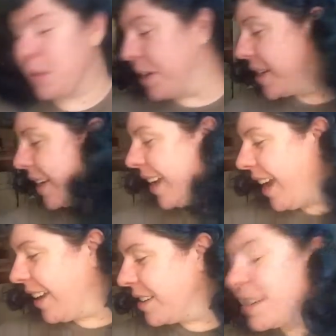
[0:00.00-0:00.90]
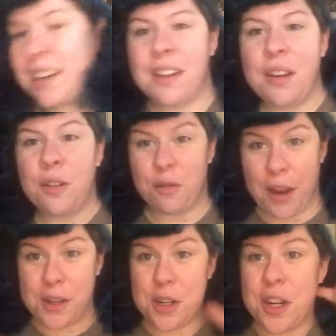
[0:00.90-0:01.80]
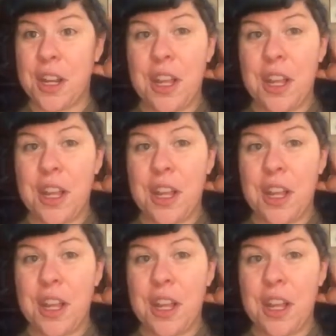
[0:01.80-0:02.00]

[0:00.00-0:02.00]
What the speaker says: Greek, and French.